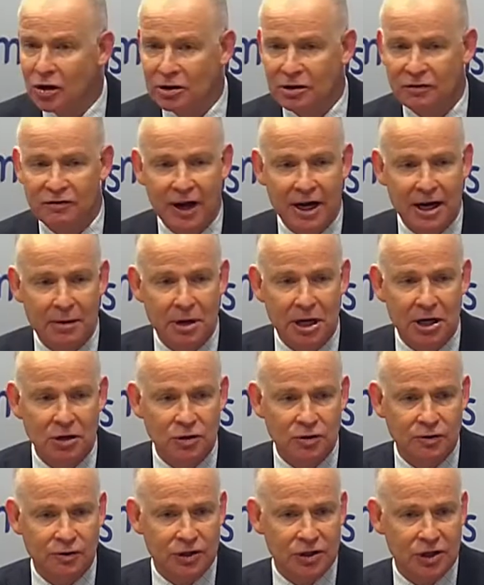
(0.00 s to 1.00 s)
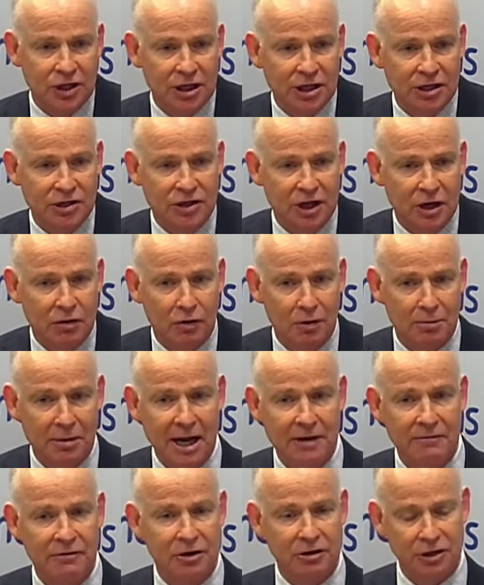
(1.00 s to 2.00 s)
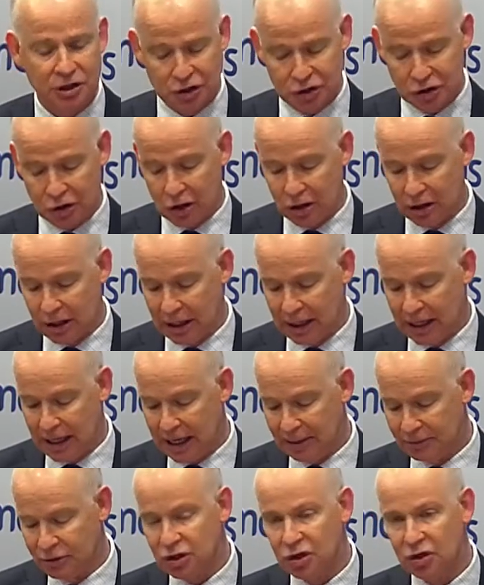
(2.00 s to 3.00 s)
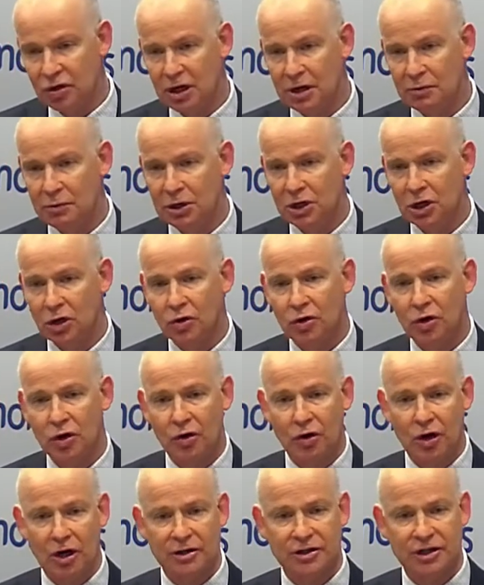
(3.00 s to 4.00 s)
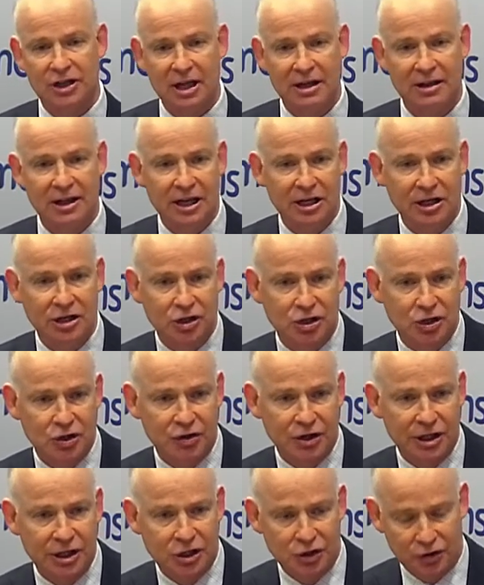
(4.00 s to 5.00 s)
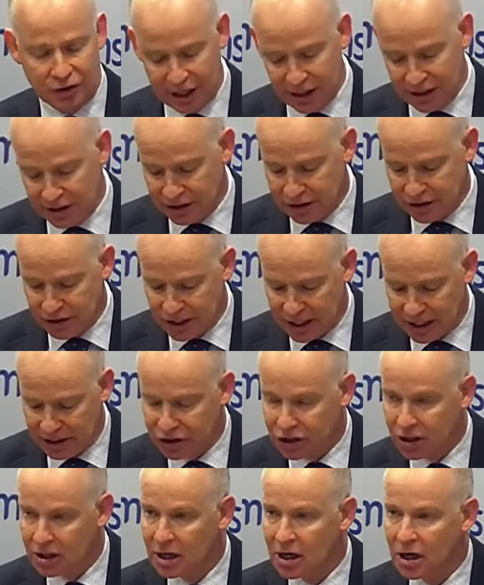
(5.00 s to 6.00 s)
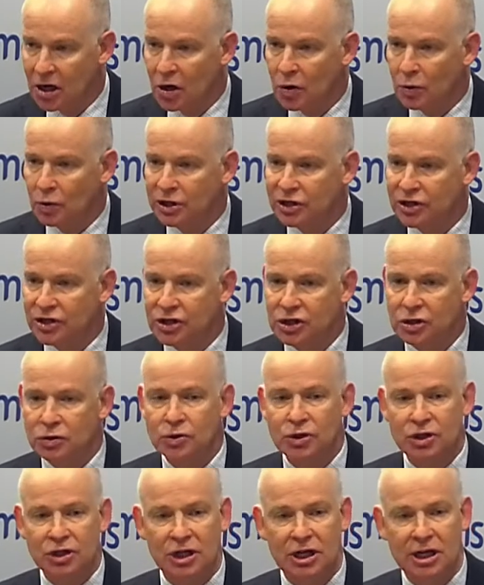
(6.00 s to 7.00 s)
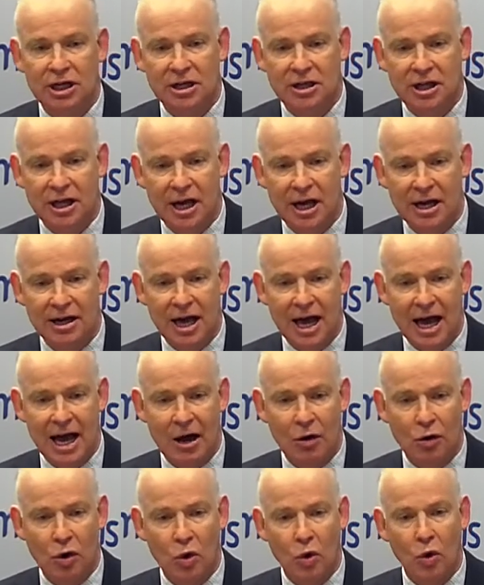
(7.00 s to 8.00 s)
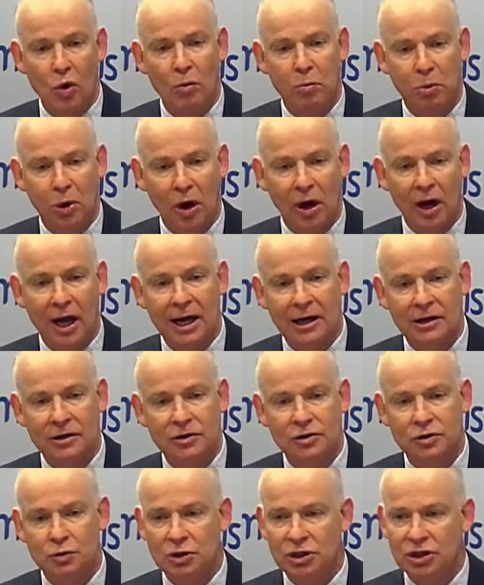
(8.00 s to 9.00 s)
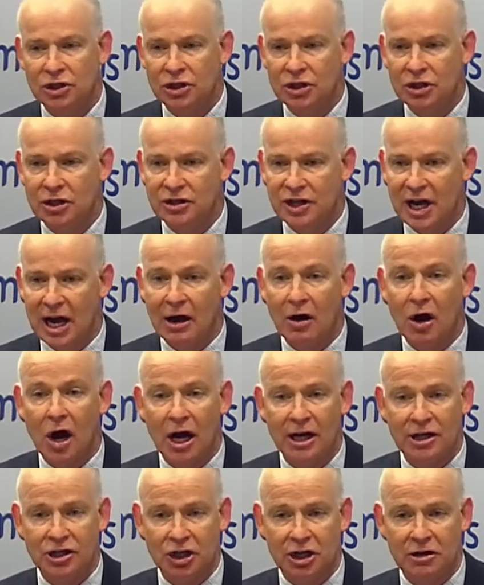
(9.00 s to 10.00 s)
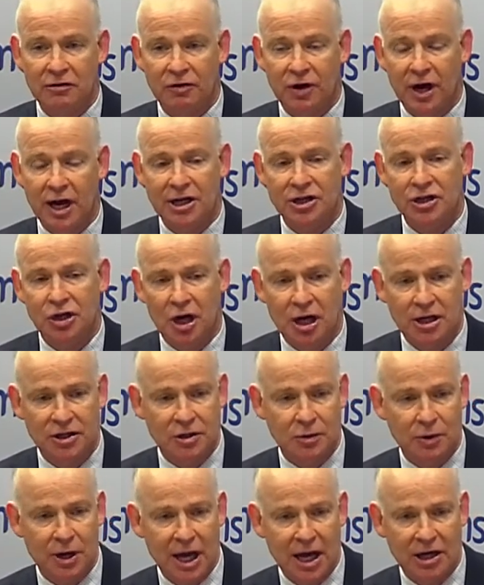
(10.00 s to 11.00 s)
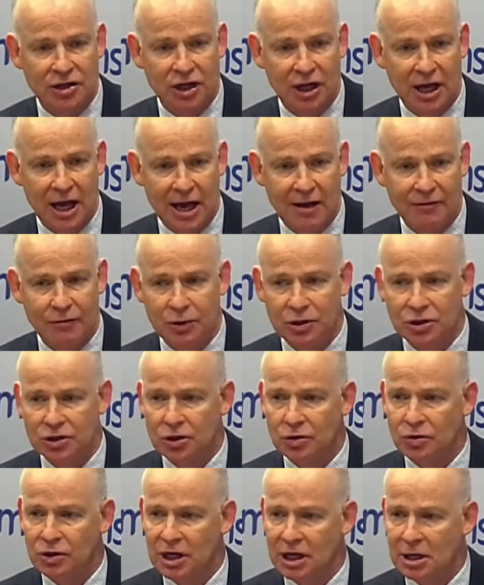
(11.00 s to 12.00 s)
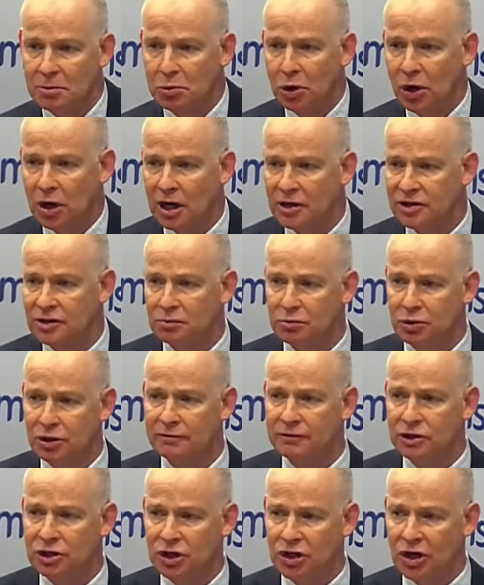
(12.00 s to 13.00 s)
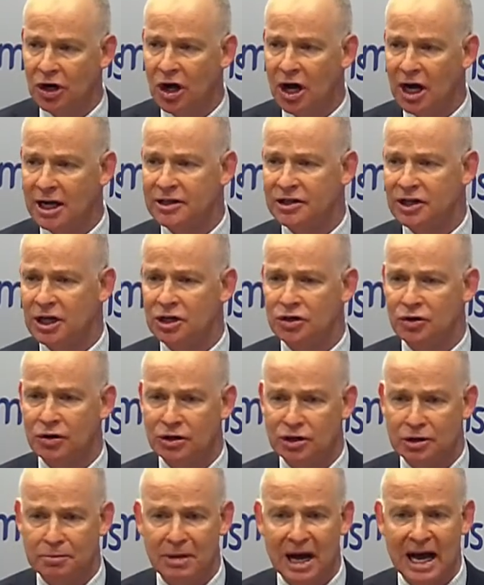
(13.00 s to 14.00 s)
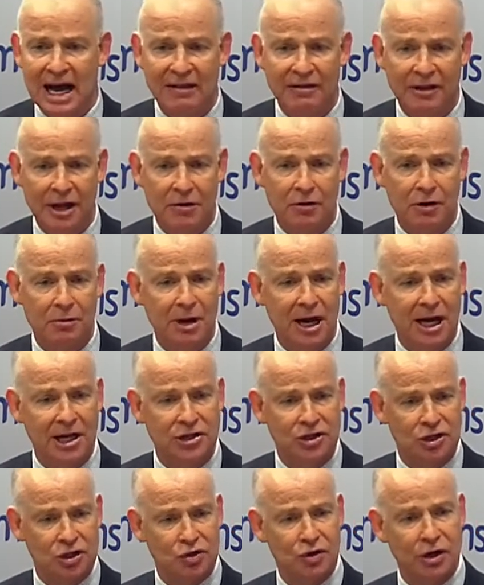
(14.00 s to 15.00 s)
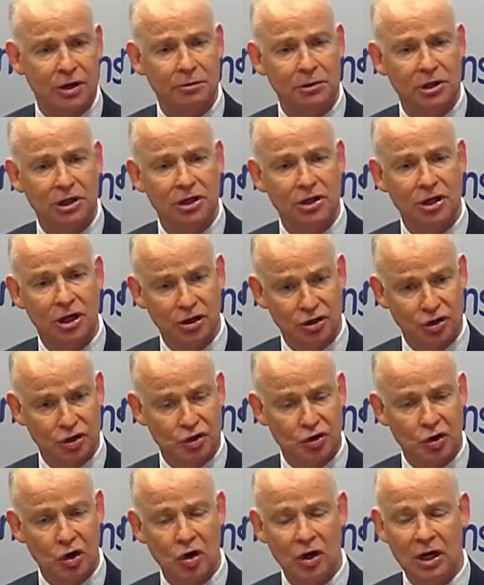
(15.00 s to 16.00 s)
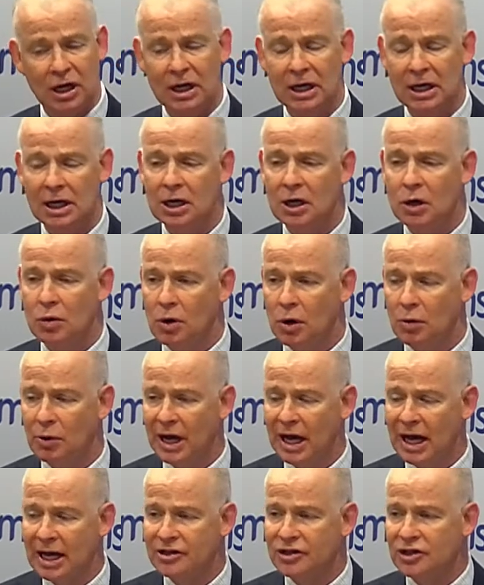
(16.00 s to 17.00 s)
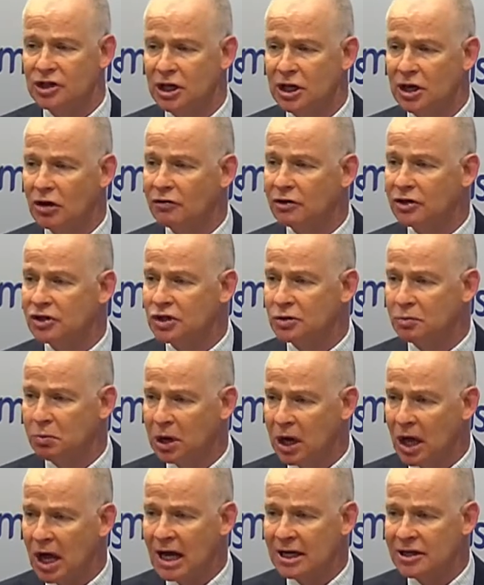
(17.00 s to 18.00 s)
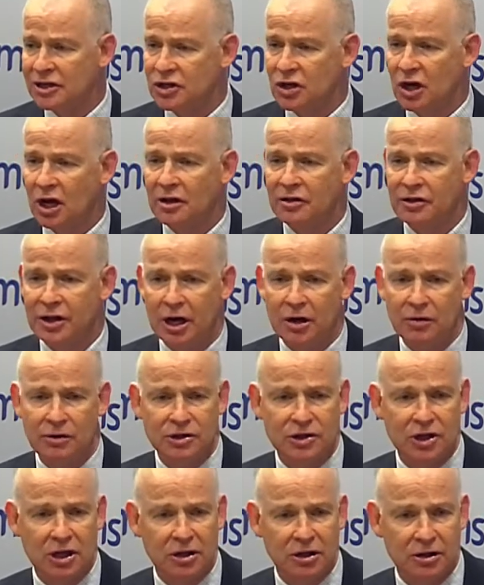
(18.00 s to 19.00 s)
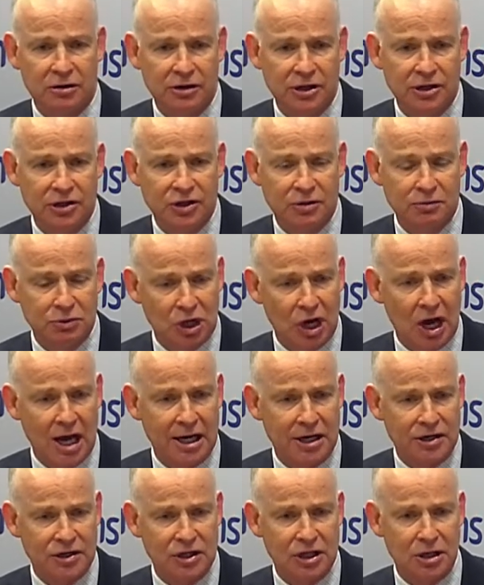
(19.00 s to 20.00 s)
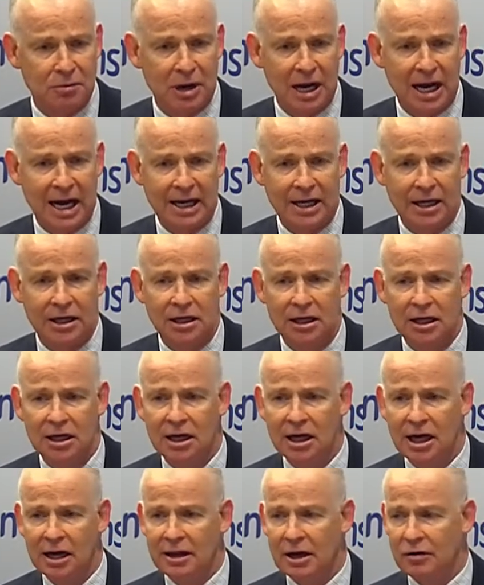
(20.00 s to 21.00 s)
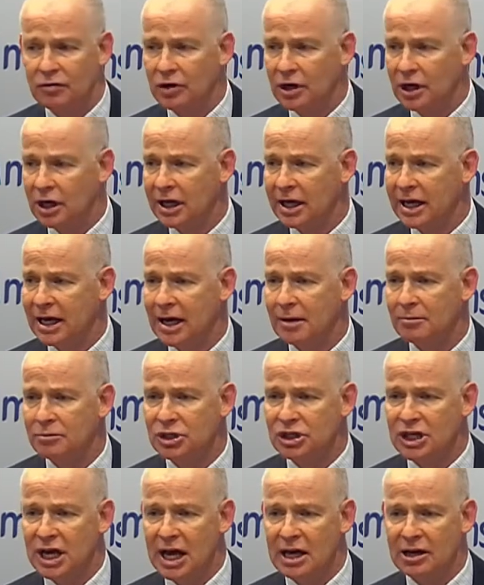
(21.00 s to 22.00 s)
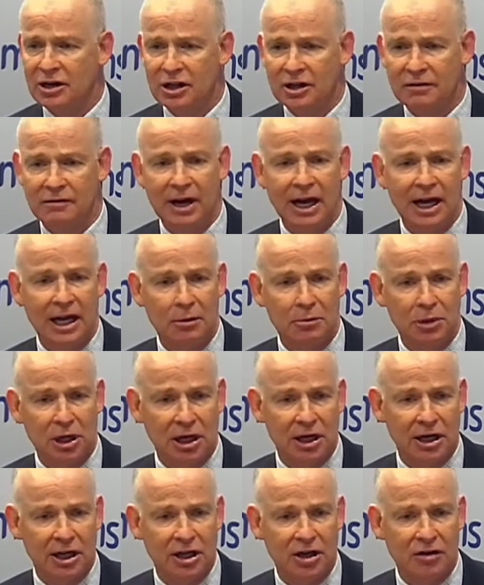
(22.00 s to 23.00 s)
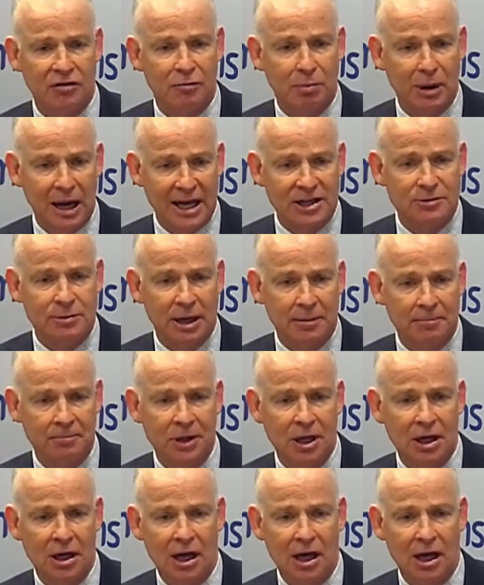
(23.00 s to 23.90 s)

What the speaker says: Look, the fundamentals for CSL remain very strong. Certainly when you look across the industry trends as such, we still see that our core products, which is our IG franchise that we actually have with two key products in Privigen and Hizentra, demand there remains extremely strong. What we are seeing on the supply side, though, is that there is some tightness in the market, and that really comes down to the availability of plasma.